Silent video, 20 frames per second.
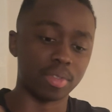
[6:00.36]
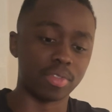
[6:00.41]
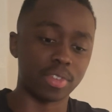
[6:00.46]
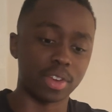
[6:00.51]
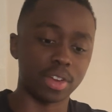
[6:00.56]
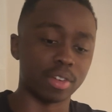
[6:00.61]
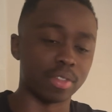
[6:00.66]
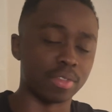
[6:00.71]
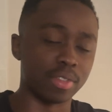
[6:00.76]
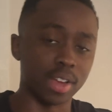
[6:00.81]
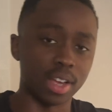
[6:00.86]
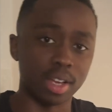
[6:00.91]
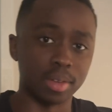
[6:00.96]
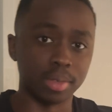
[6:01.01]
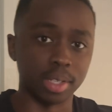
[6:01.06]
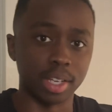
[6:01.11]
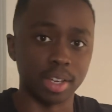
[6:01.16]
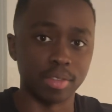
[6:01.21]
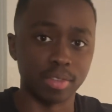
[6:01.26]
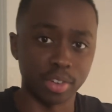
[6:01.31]
but for your
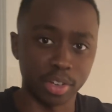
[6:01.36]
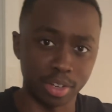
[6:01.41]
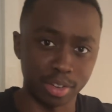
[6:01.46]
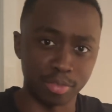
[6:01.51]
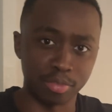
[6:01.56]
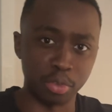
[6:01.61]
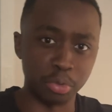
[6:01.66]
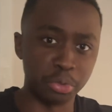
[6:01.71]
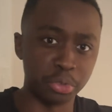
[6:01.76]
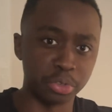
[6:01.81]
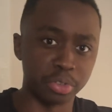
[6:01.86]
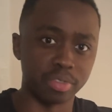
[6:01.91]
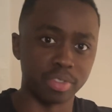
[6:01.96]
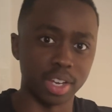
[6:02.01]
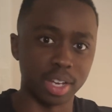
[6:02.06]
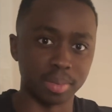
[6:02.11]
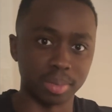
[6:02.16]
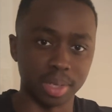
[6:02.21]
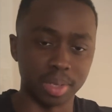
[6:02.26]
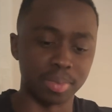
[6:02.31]
family and for your future
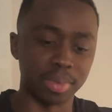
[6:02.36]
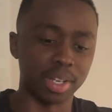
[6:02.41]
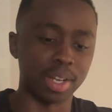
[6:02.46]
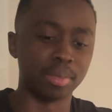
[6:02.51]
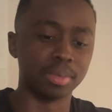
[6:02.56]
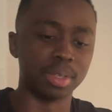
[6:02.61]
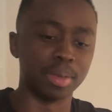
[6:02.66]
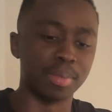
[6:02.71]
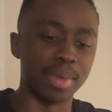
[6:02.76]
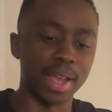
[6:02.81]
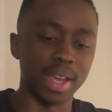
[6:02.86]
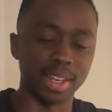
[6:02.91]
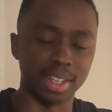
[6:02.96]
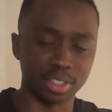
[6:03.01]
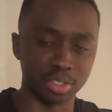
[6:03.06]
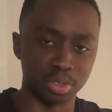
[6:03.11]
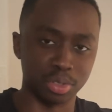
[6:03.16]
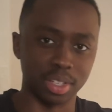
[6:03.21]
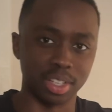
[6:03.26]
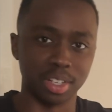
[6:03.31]
family, and become the man
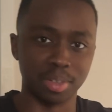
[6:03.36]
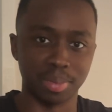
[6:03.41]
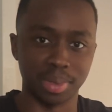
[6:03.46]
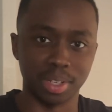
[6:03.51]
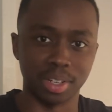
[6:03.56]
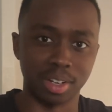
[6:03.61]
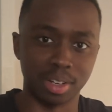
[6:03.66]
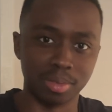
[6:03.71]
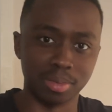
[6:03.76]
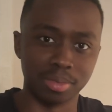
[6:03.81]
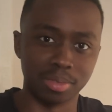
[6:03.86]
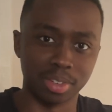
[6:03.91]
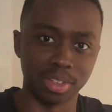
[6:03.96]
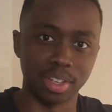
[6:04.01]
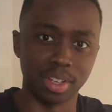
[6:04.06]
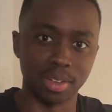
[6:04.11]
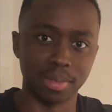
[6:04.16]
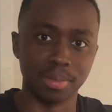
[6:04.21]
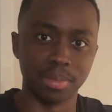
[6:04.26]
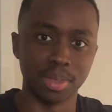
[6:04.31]
that you need to become for
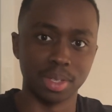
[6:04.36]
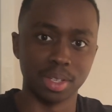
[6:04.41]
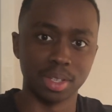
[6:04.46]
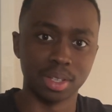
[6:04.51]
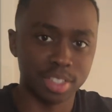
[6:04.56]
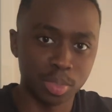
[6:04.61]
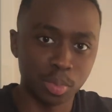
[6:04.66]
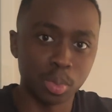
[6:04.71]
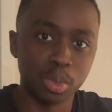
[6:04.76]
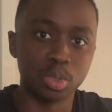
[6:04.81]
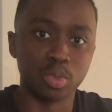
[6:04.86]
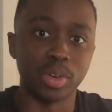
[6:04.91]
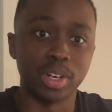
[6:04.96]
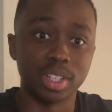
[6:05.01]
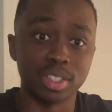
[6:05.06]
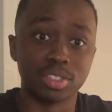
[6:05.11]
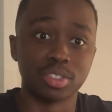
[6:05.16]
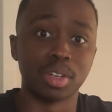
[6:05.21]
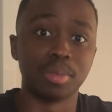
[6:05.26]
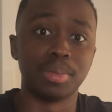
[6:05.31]
them? If you're someone who's
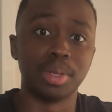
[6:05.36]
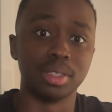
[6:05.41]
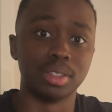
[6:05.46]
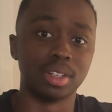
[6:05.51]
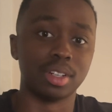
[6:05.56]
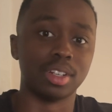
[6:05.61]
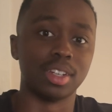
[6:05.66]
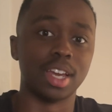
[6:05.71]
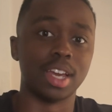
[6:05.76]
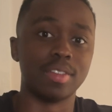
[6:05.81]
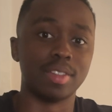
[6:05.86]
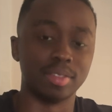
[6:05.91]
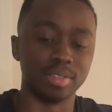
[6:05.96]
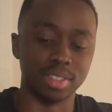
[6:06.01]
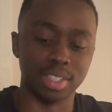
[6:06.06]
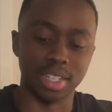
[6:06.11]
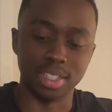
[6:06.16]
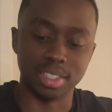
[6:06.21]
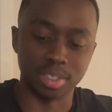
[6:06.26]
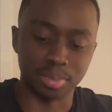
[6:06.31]
ready to start building a life
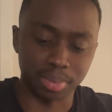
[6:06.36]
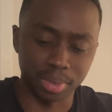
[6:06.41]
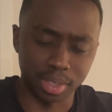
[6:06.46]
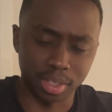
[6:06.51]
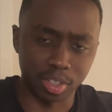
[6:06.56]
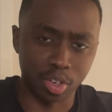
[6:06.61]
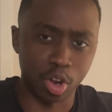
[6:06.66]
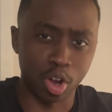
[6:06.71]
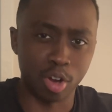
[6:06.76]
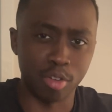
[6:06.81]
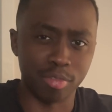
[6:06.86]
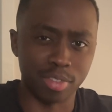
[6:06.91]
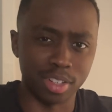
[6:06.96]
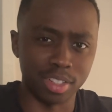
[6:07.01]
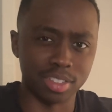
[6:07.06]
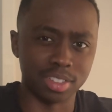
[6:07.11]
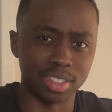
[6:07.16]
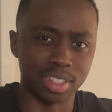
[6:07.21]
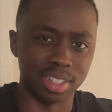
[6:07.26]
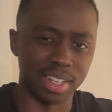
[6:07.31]
of discipline,
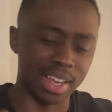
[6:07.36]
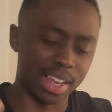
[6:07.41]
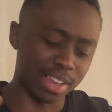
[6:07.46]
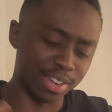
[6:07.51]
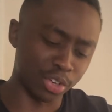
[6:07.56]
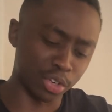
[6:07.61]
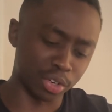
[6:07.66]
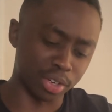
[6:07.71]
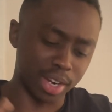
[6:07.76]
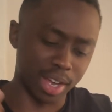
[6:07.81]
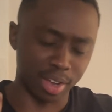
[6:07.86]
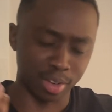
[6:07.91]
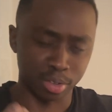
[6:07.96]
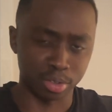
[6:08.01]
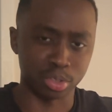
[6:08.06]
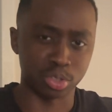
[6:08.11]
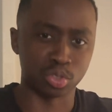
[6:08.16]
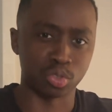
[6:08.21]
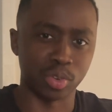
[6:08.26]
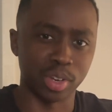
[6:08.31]
confidence, and inner and
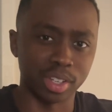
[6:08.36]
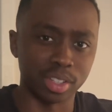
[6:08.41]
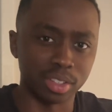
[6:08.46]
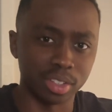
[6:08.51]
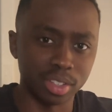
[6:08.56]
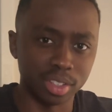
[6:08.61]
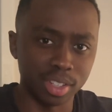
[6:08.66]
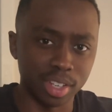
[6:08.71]
outer strength,